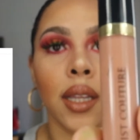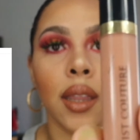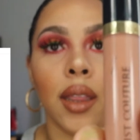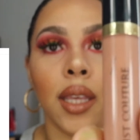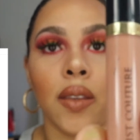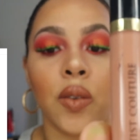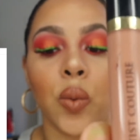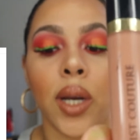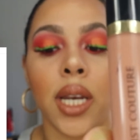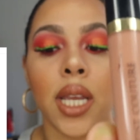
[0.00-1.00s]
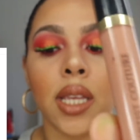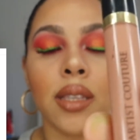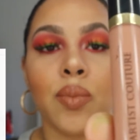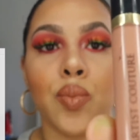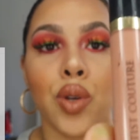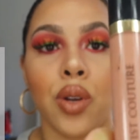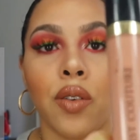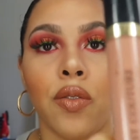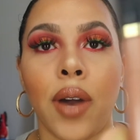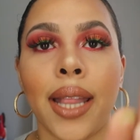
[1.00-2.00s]
This one is
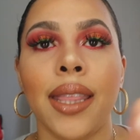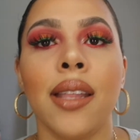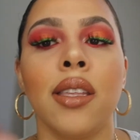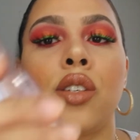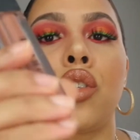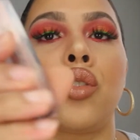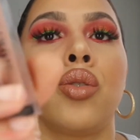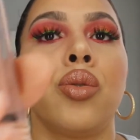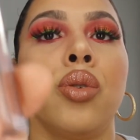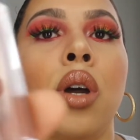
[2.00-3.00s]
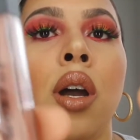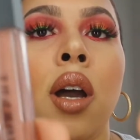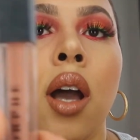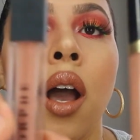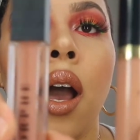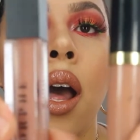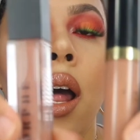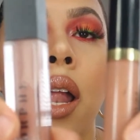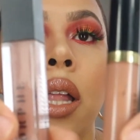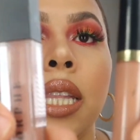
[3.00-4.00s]
beautiful. I think these two,
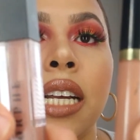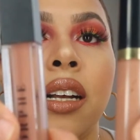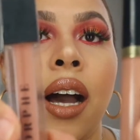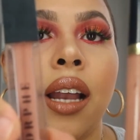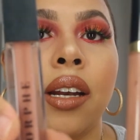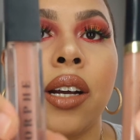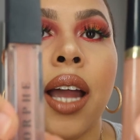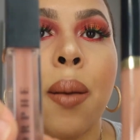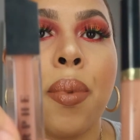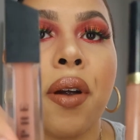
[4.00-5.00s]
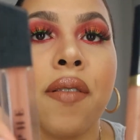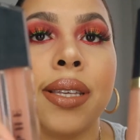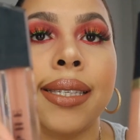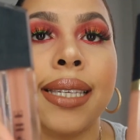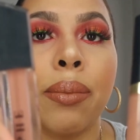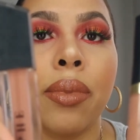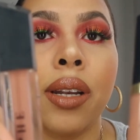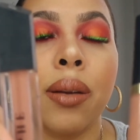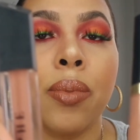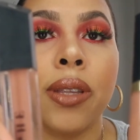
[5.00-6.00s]
the color are very
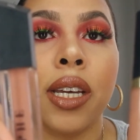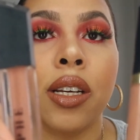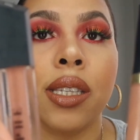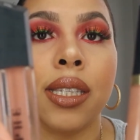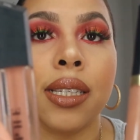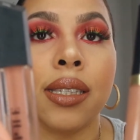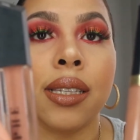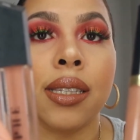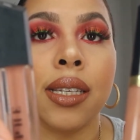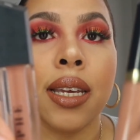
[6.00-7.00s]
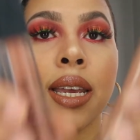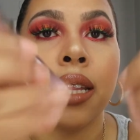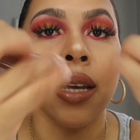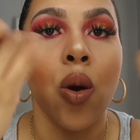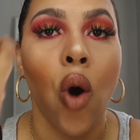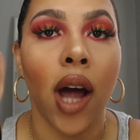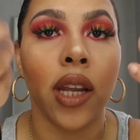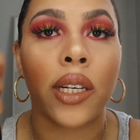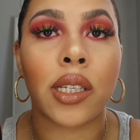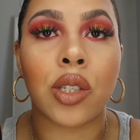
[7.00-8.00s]
similar, but the consistency and the
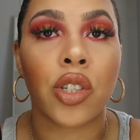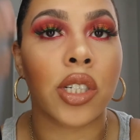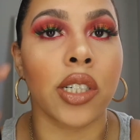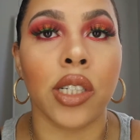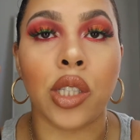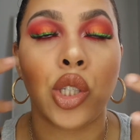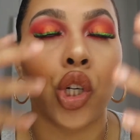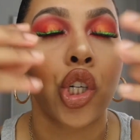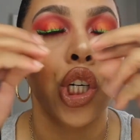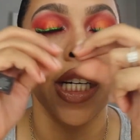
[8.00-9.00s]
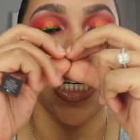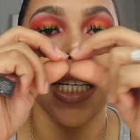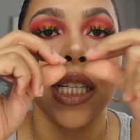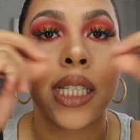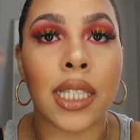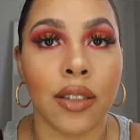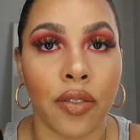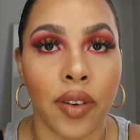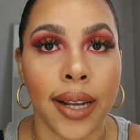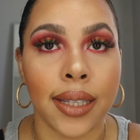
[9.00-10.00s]
quality is totally
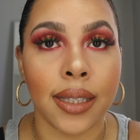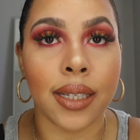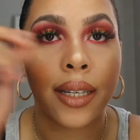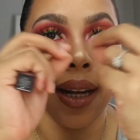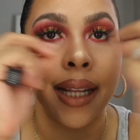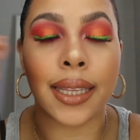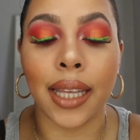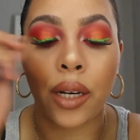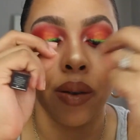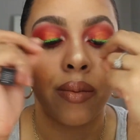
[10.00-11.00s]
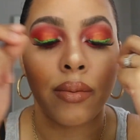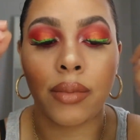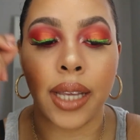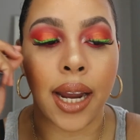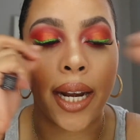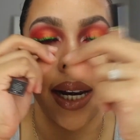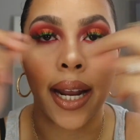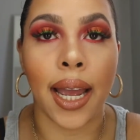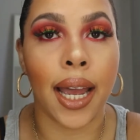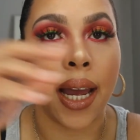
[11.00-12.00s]
different. Like they are
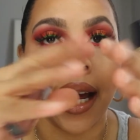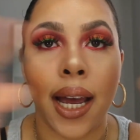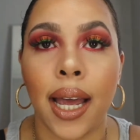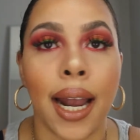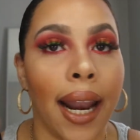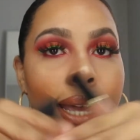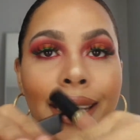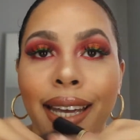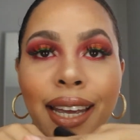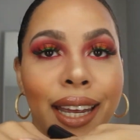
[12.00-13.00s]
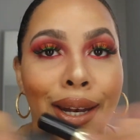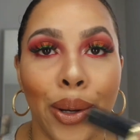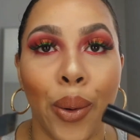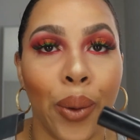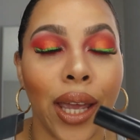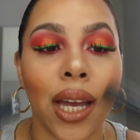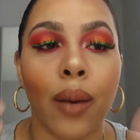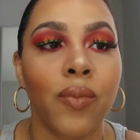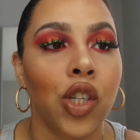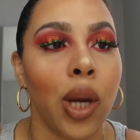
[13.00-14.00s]
not alike in no way,
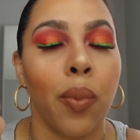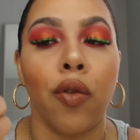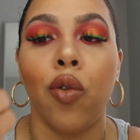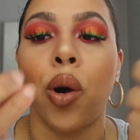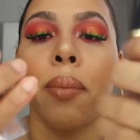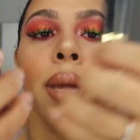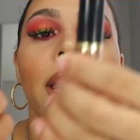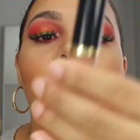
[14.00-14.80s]
shape, or form.